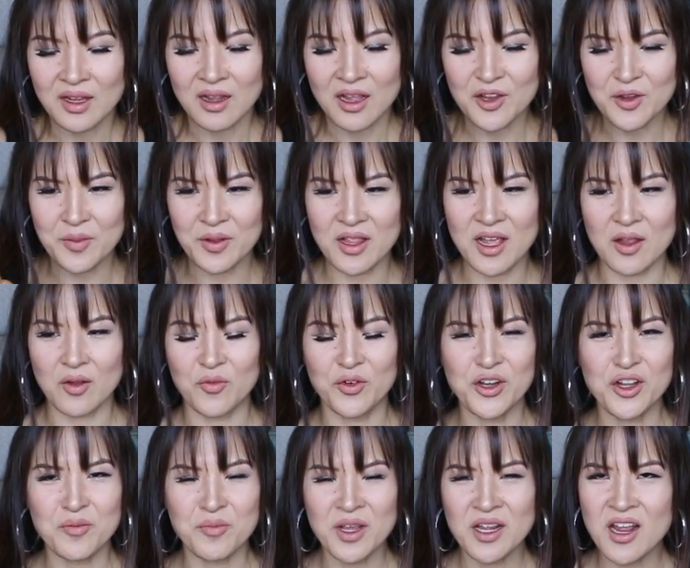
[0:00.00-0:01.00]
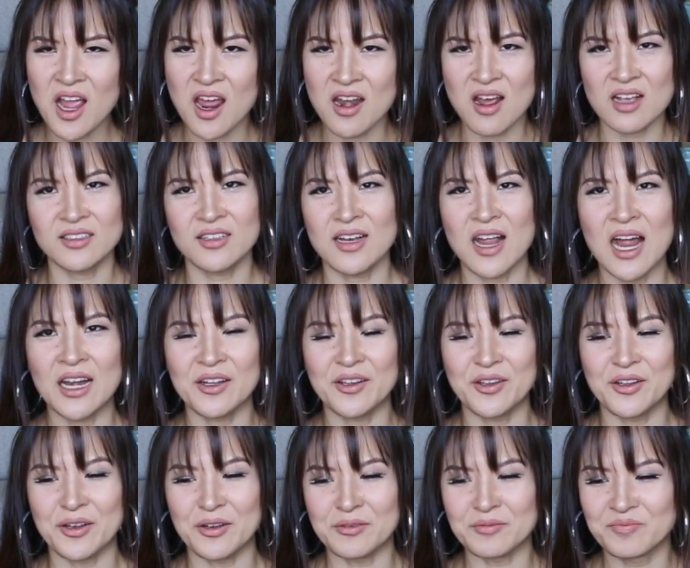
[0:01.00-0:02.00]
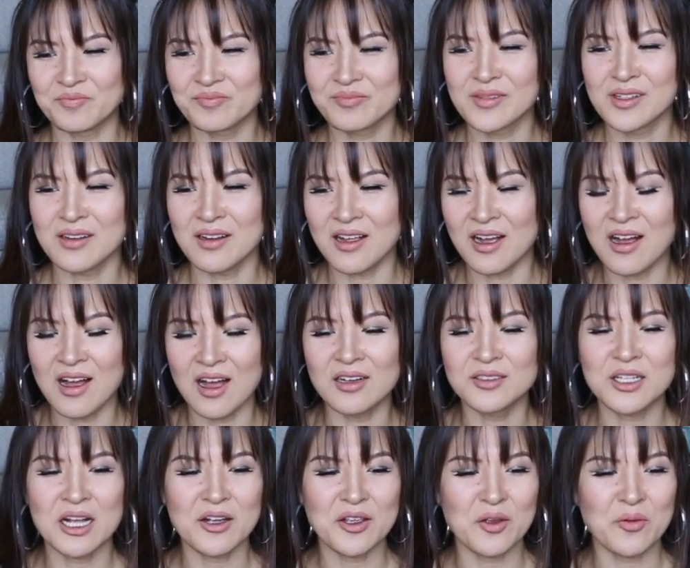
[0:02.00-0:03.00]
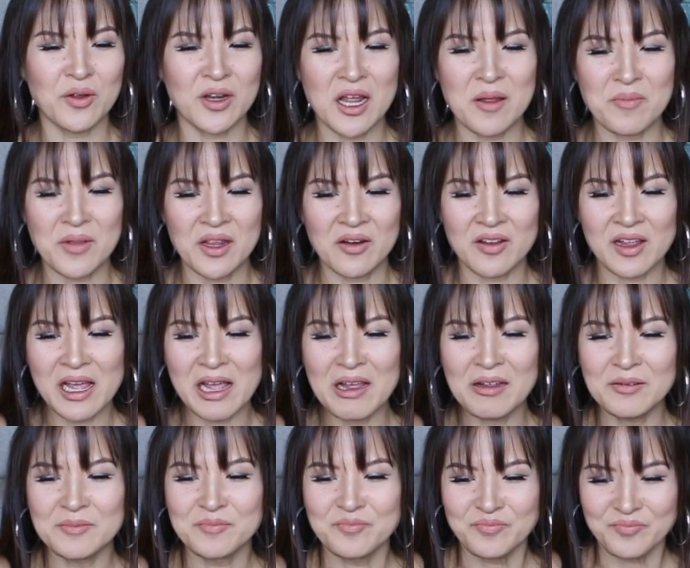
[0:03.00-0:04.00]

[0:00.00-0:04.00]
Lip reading: you'd be like, what do you mean Hannah has an attitude? I'll tell you what I mean, okay?